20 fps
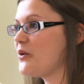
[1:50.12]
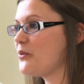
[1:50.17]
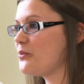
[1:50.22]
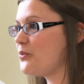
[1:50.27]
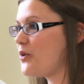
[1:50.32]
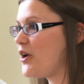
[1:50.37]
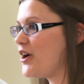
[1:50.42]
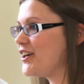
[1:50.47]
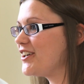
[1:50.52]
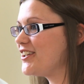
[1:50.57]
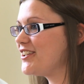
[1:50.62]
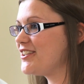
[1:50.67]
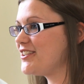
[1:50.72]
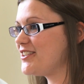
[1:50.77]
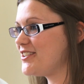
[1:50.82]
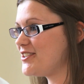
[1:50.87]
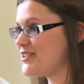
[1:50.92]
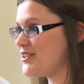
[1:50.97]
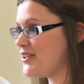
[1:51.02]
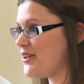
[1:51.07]
One,
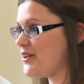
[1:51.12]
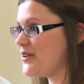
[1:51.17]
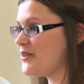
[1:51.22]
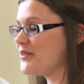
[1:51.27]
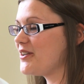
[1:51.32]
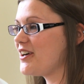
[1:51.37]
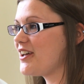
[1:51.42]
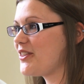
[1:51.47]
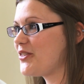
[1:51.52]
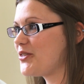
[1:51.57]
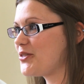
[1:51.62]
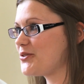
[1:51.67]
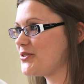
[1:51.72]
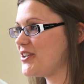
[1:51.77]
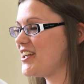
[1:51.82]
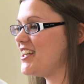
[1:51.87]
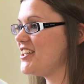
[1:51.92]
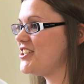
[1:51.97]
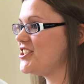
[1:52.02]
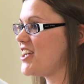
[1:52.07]
two. The
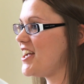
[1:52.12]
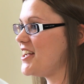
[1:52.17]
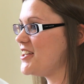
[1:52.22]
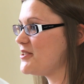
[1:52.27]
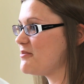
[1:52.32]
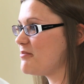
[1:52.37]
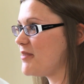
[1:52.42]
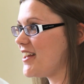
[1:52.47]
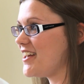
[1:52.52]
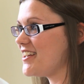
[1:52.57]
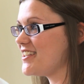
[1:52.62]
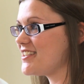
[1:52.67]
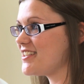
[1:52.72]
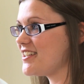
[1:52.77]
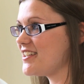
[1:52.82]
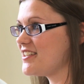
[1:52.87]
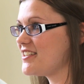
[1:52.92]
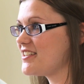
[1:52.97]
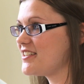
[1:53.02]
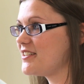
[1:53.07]
song I Like
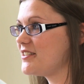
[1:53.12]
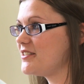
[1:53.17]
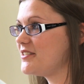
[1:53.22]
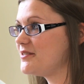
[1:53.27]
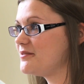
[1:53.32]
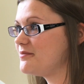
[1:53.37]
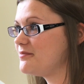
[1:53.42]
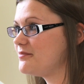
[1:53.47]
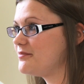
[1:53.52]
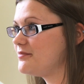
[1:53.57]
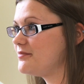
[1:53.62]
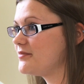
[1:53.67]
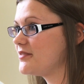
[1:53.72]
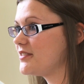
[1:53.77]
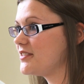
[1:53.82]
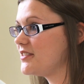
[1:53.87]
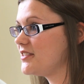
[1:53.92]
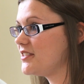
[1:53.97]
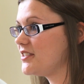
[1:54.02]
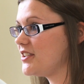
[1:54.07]
Coffee, I Like
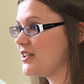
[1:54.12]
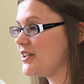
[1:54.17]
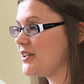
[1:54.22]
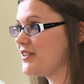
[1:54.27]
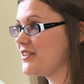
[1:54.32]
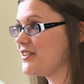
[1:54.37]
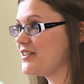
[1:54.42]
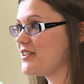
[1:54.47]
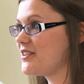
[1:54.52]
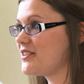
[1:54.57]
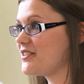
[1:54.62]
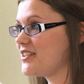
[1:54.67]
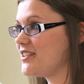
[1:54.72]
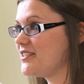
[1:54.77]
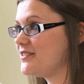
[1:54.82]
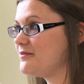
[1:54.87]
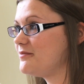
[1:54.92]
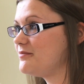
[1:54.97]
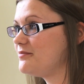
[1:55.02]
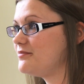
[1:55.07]
Tea
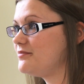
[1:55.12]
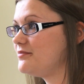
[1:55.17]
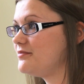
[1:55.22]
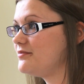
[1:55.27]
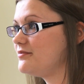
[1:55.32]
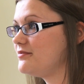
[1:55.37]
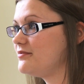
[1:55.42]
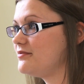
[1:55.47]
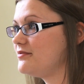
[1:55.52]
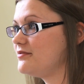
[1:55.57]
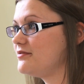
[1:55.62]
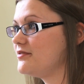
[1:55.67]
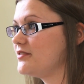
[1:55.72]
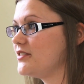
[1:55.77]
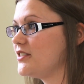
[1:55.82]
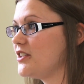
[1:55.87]
teaches children